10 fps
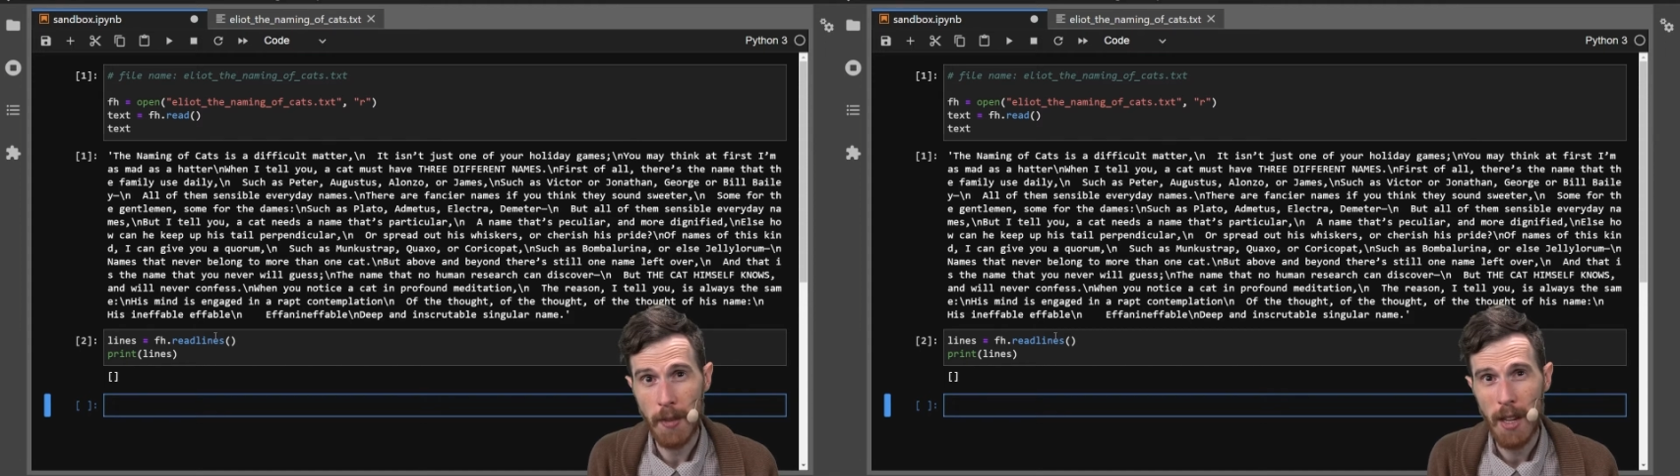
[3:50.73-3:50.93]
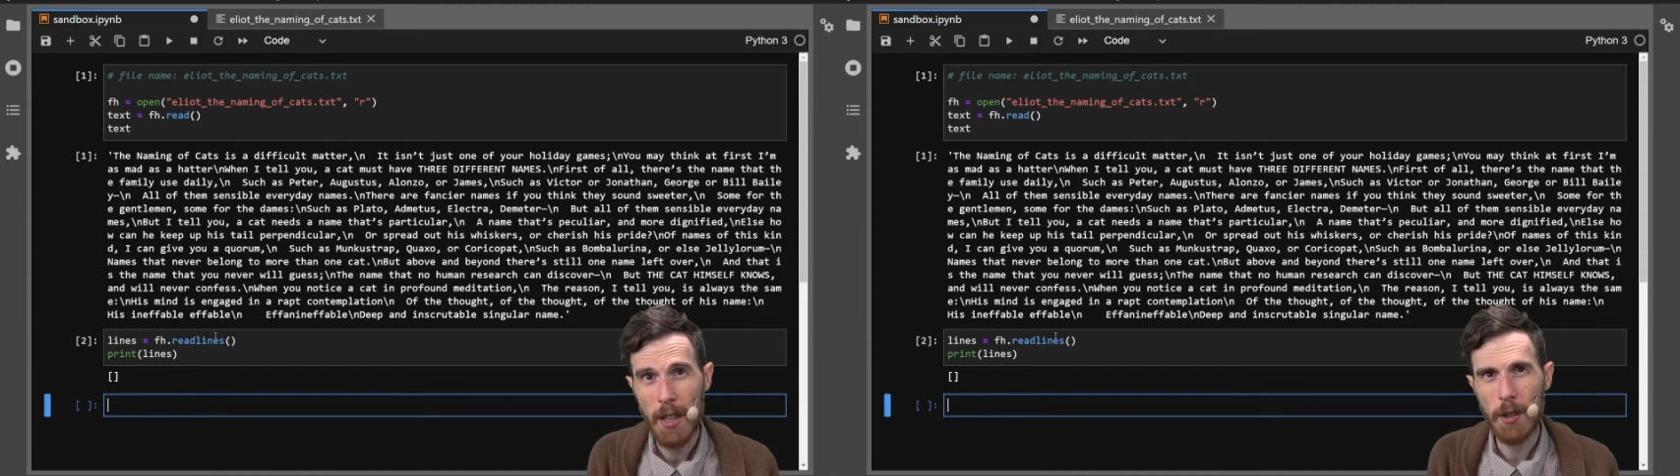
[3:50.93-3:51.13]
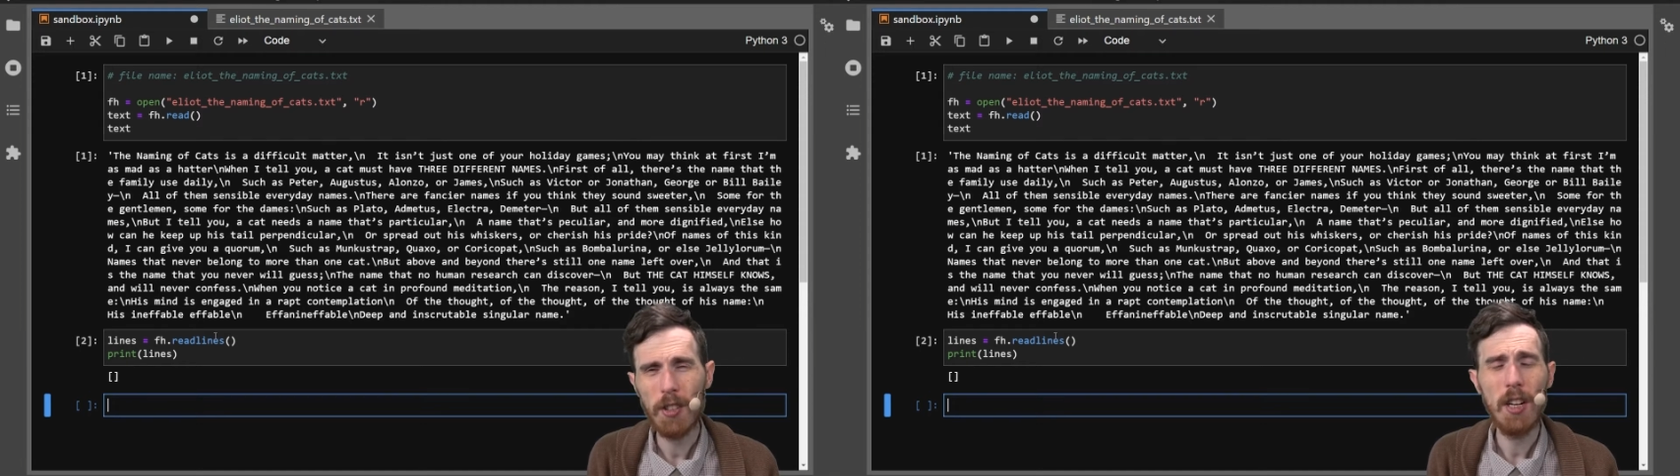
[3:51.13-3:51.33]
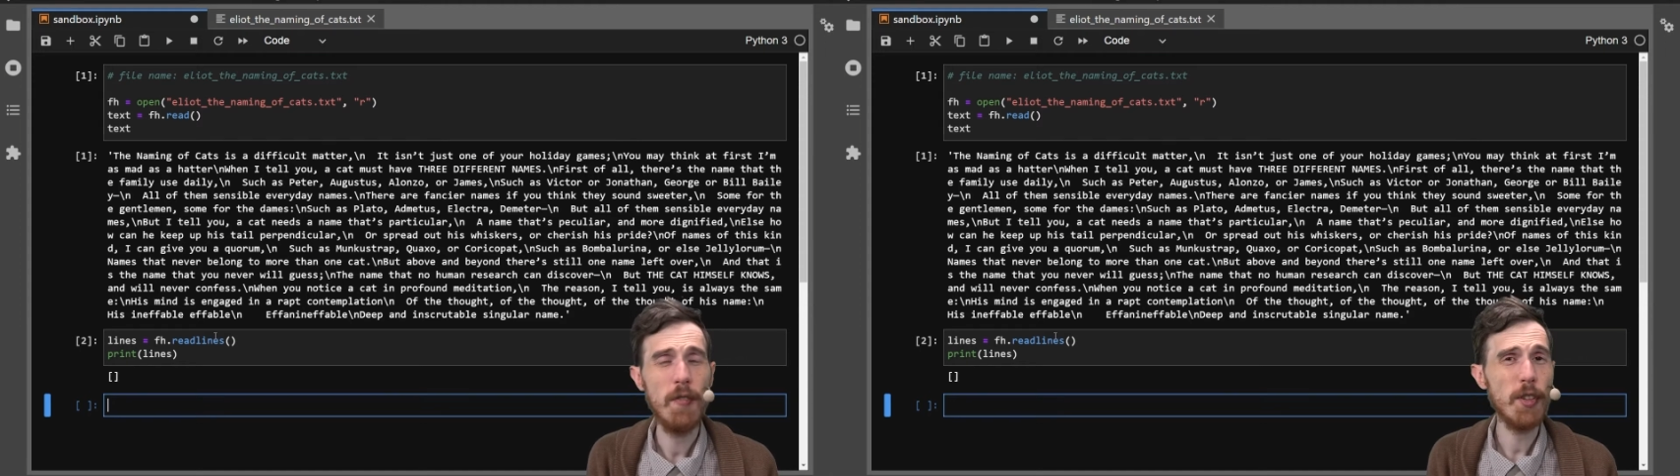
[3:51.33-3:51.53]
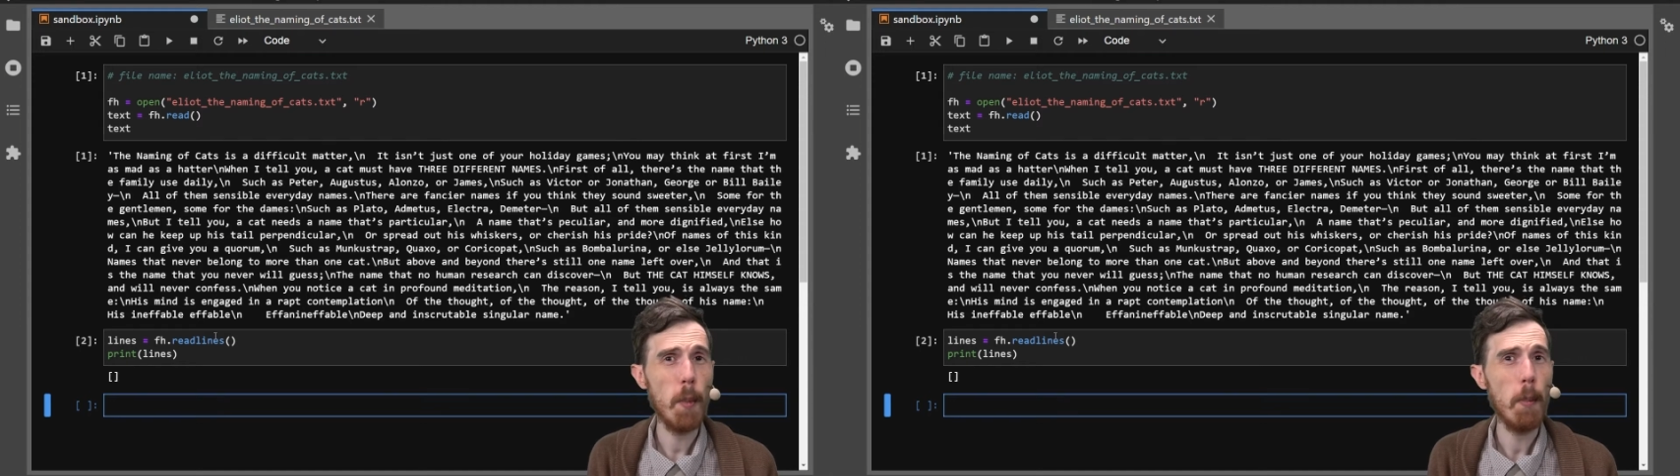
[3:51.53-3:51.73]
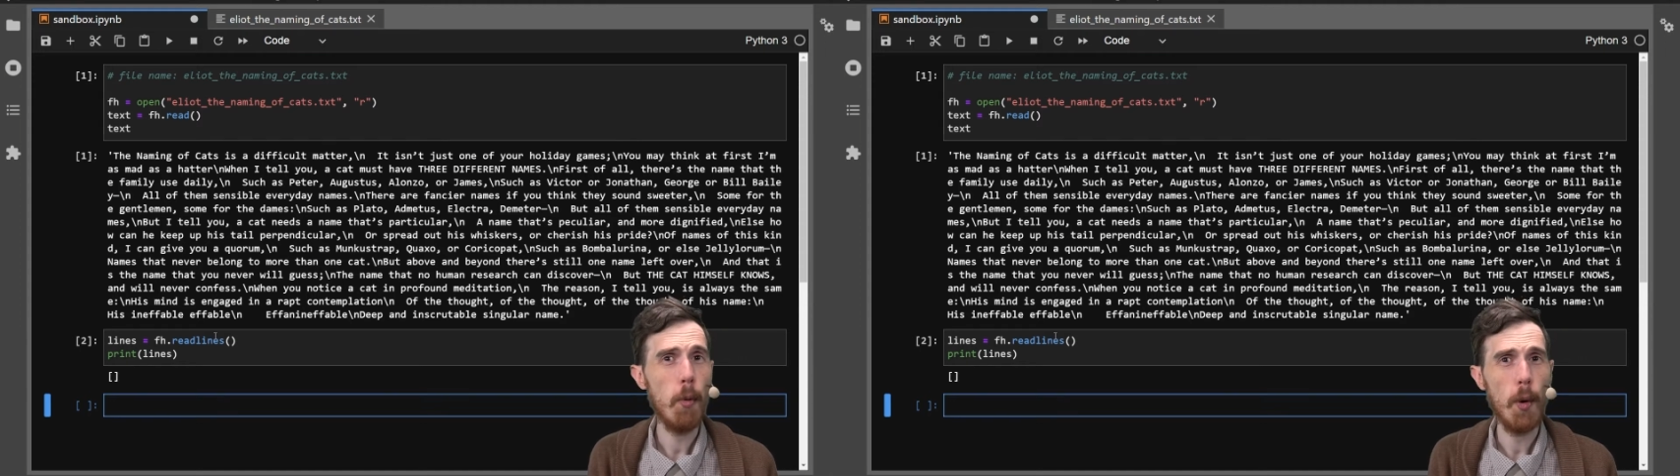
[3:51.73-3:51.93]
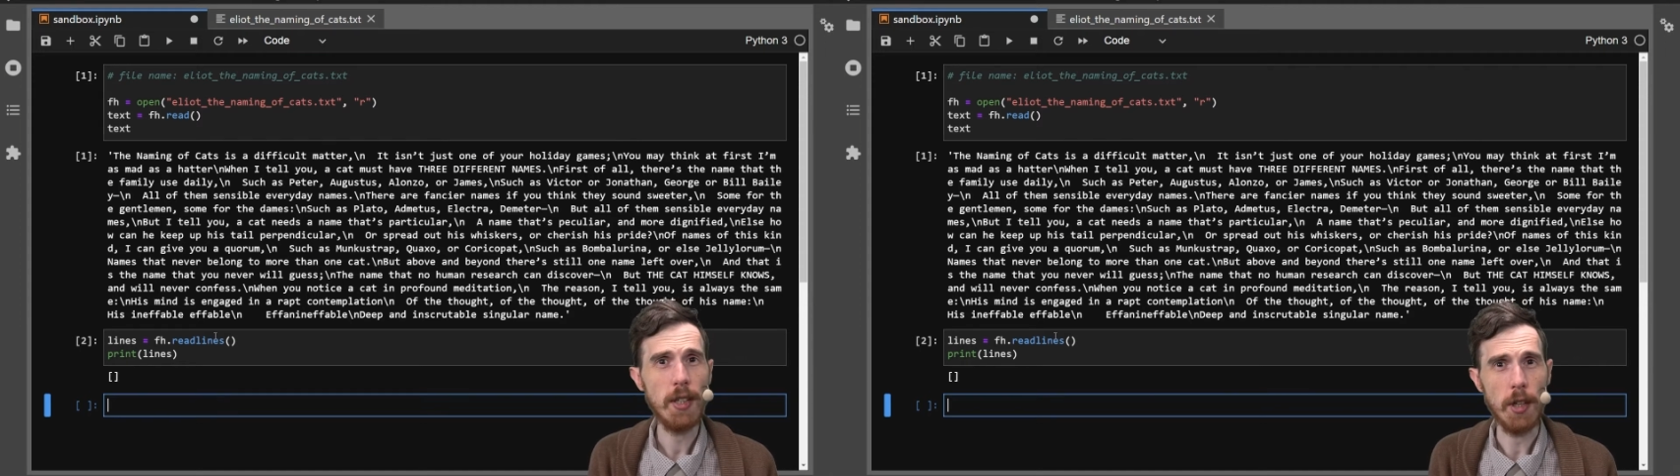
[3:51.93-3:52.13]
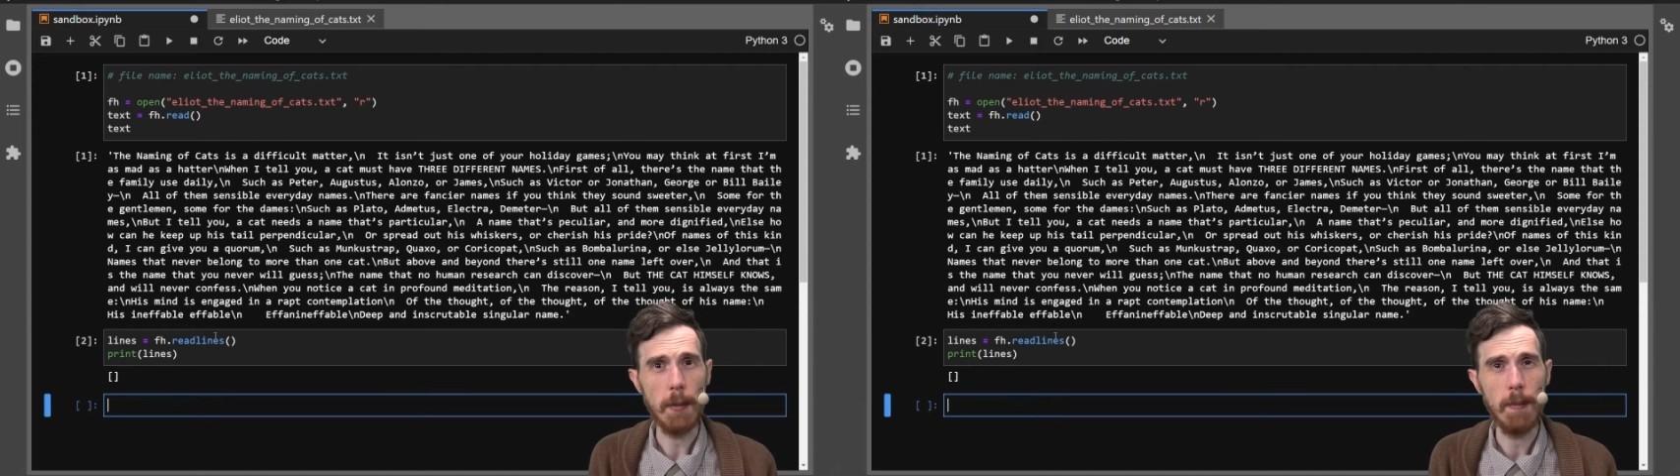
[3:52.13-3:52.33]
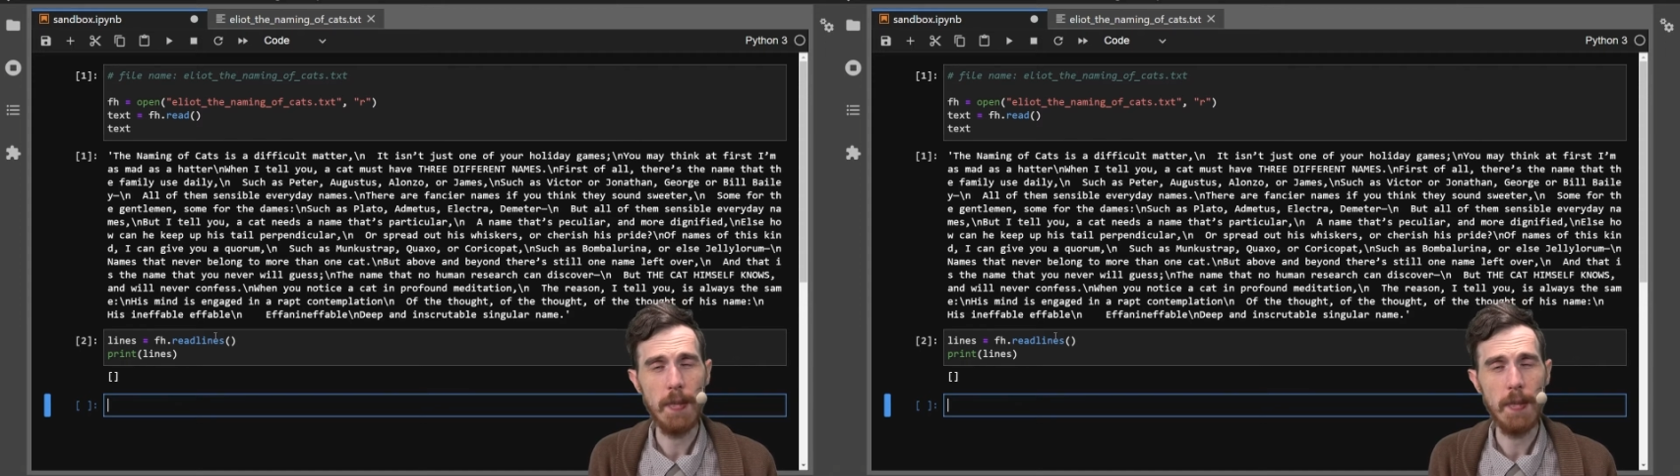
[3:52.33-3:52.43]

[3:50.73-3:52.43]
There's an invisible pointer